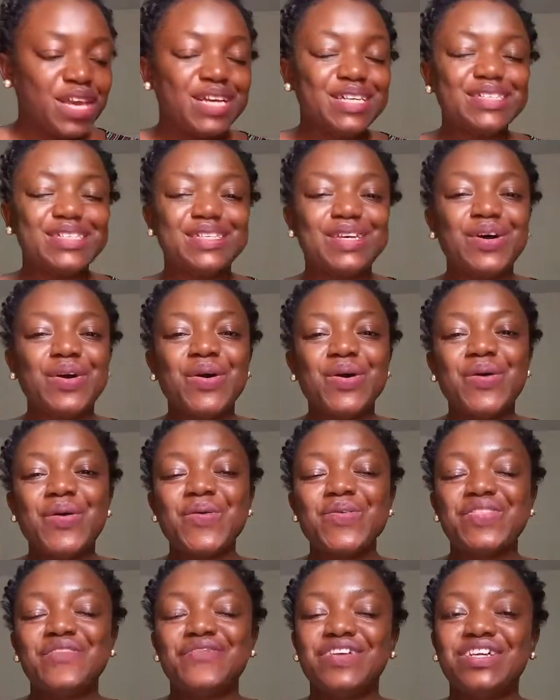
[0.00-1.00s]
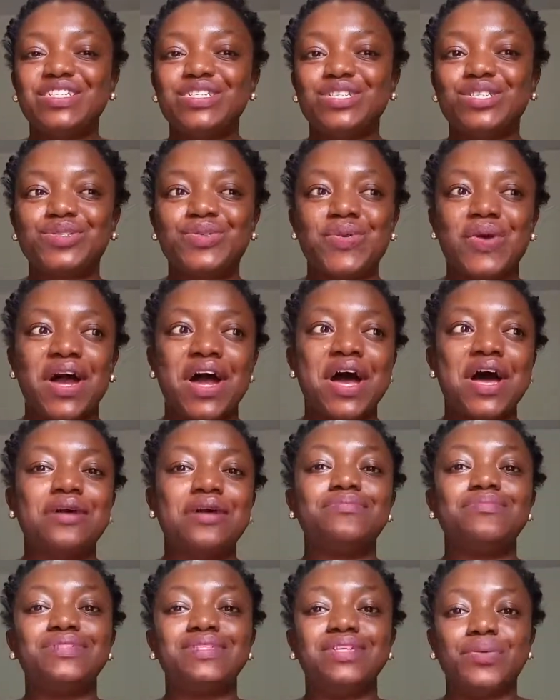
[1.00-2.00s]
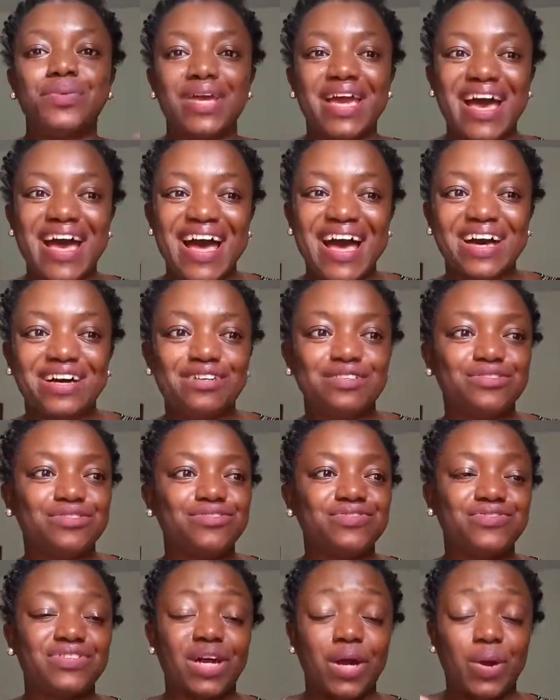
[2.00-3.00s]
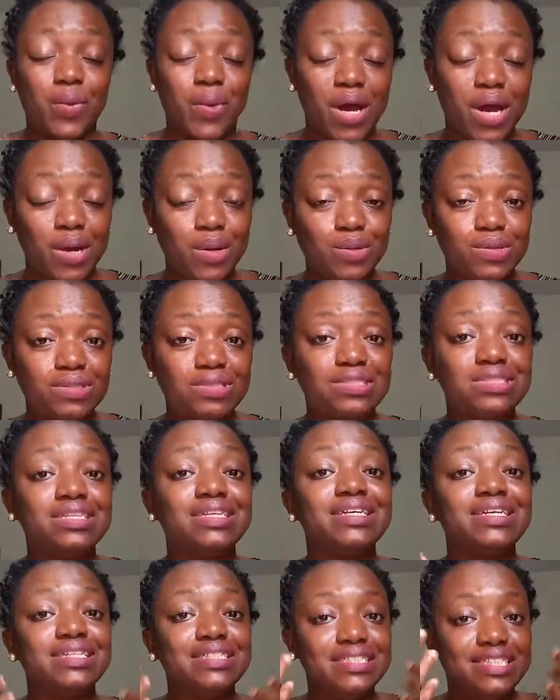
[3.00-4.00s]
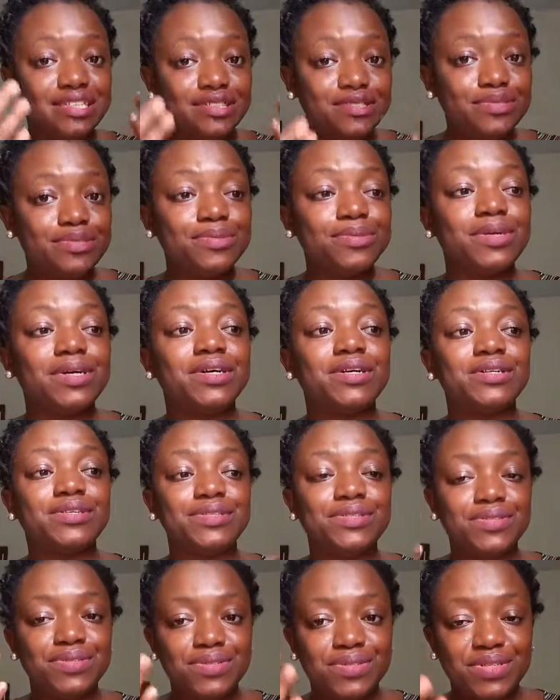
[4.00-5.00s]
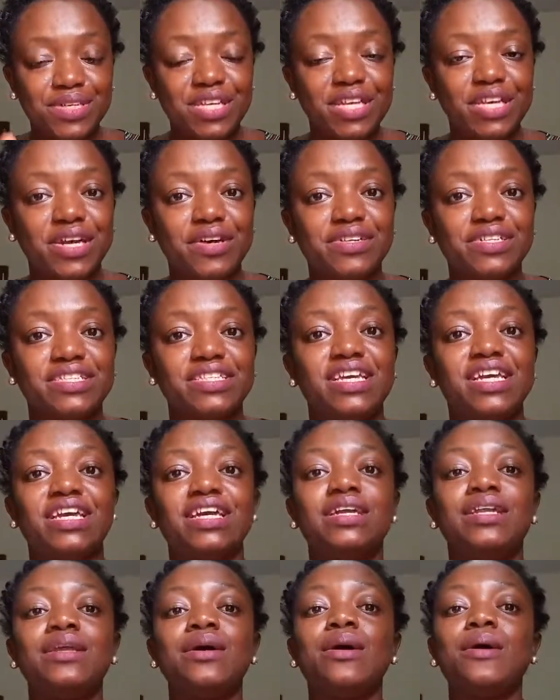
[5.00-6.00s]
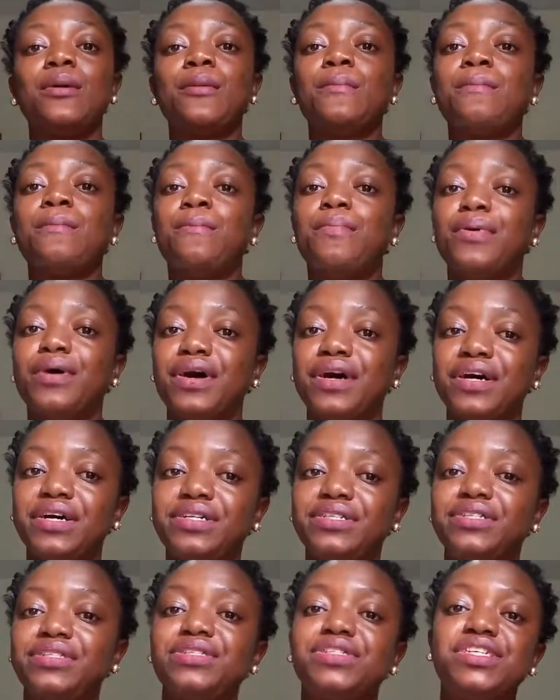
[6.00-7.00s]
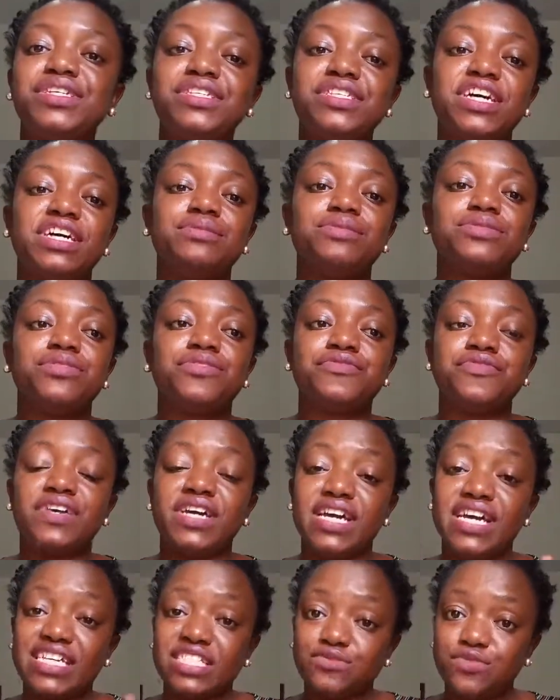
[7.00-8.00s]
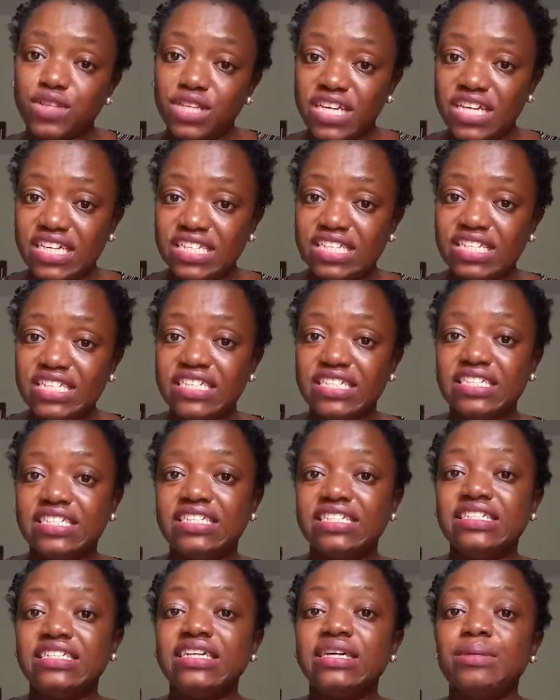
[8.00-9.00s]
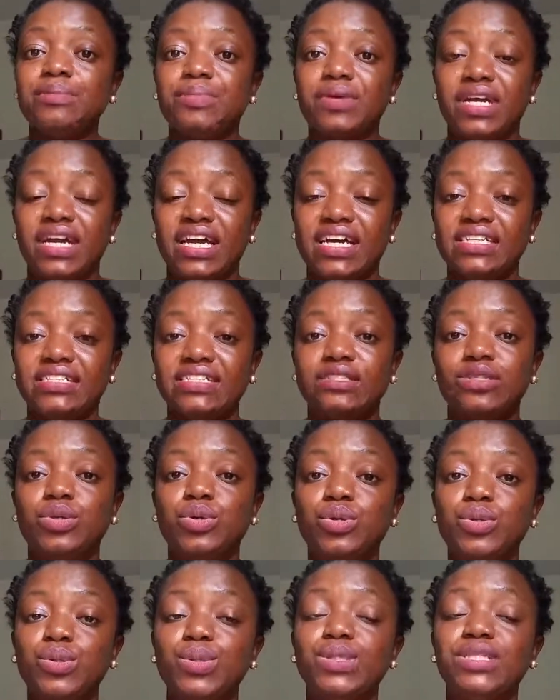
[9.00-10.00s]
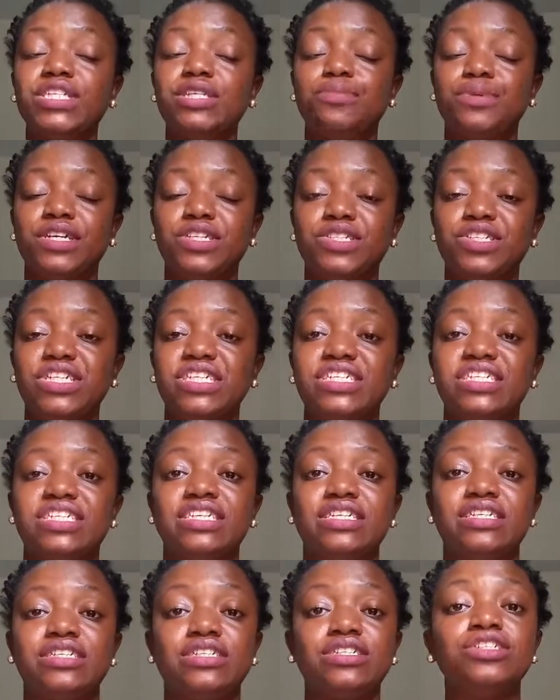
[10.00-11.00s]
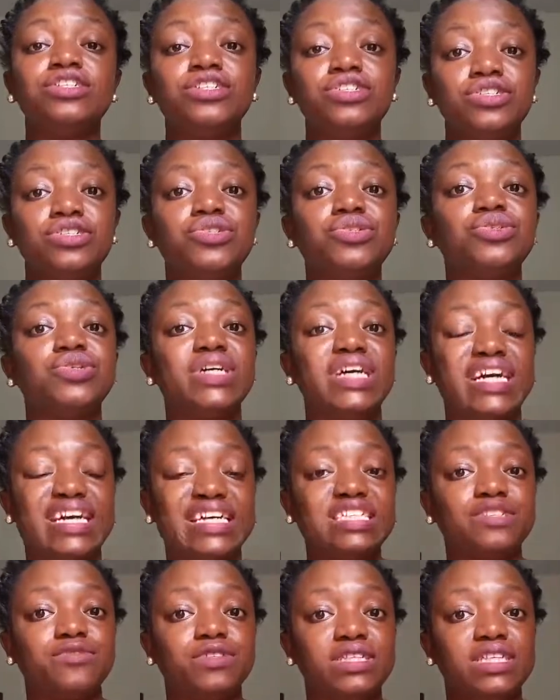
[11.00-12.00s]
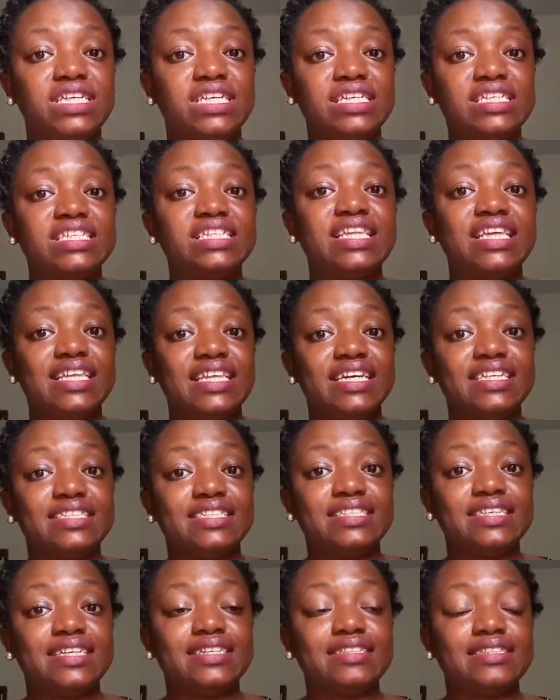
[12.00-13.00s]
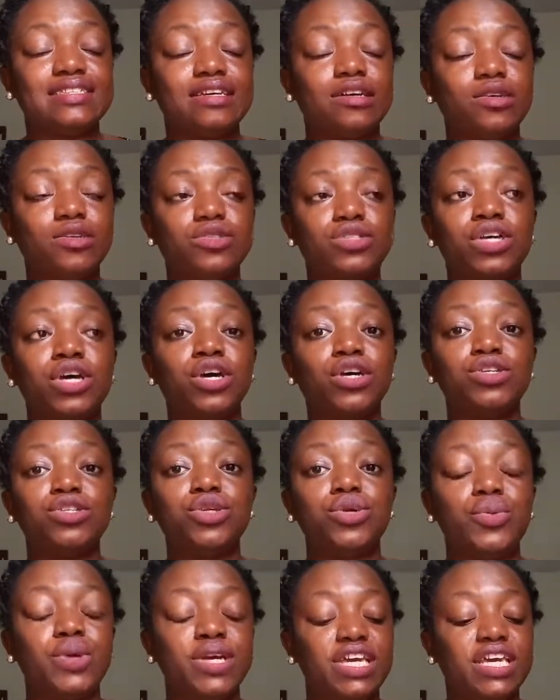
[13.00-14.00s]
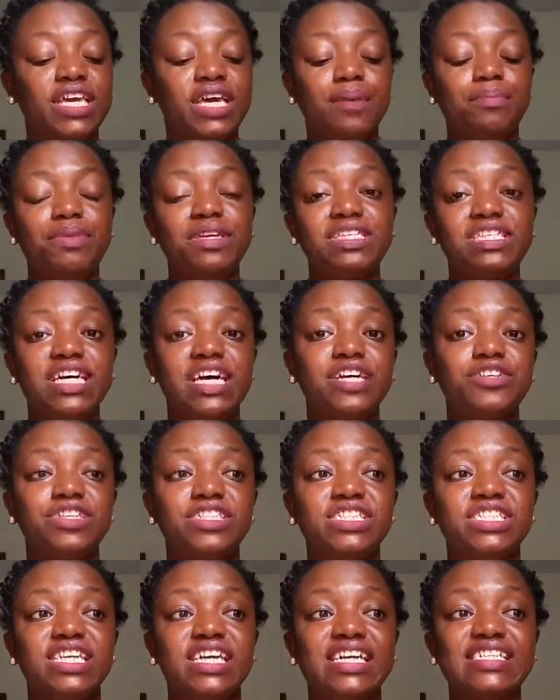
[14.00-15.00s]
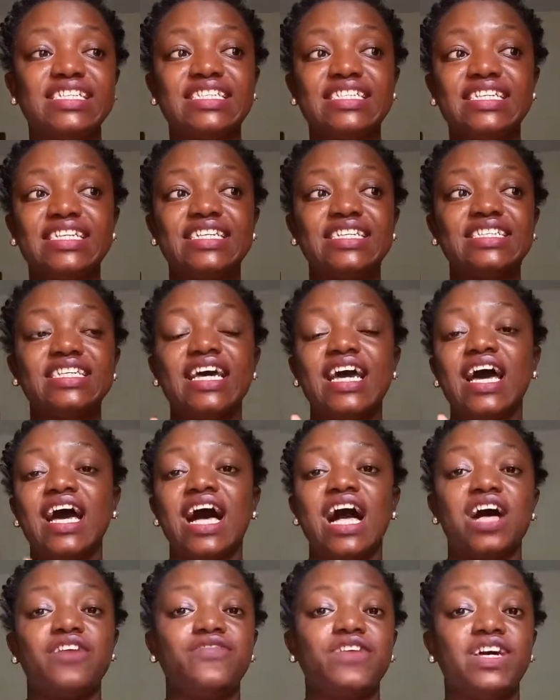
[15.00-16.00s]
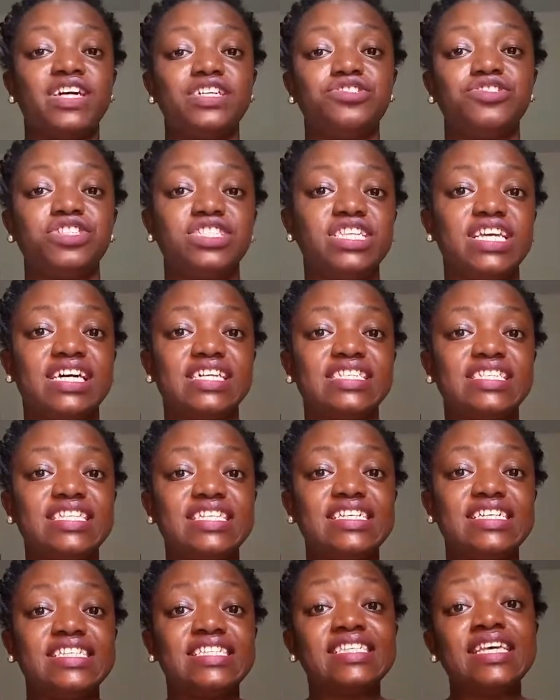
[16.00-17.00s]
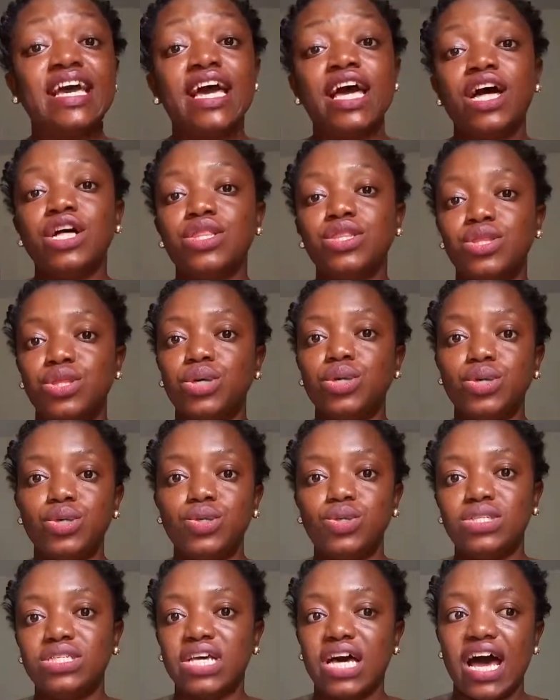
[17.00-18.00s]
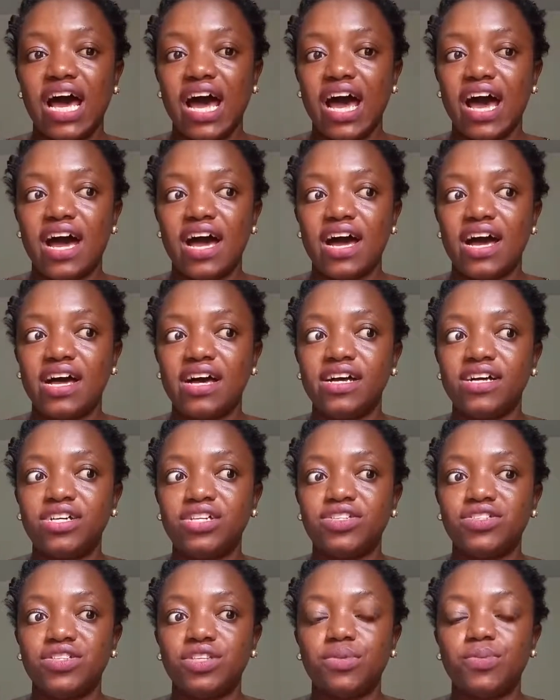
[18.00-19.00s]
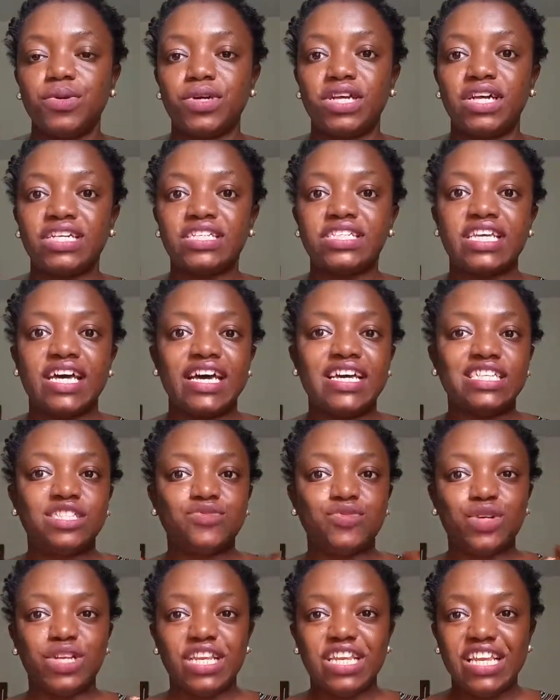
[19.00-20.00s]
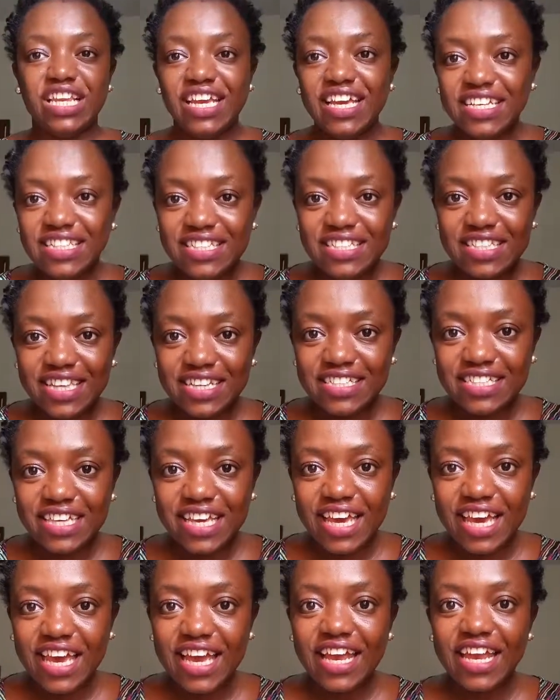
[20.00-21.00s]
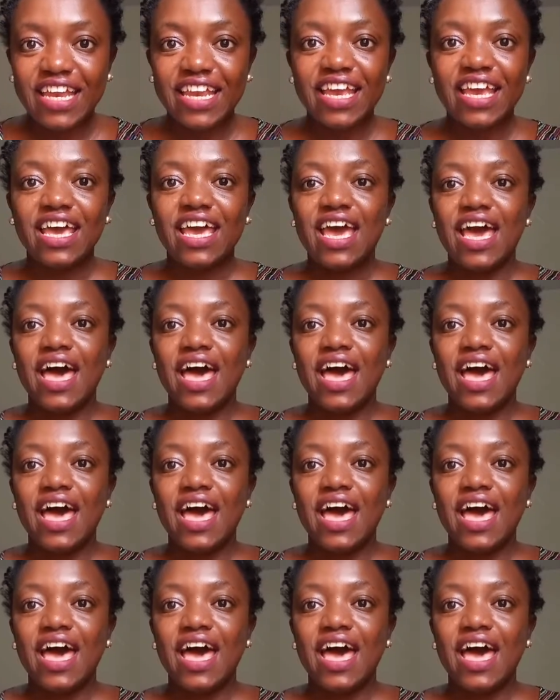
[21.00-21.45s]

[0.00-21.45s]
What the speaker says: So the facial scrubs that we have around, they do well to clear our skin, but these types of exfoliating products go deeper into the skin to exfoliate the dead skin cells. So when you hear beta hydroxyacids, alpha hydroxyacids, those are the products that exfoliate the skin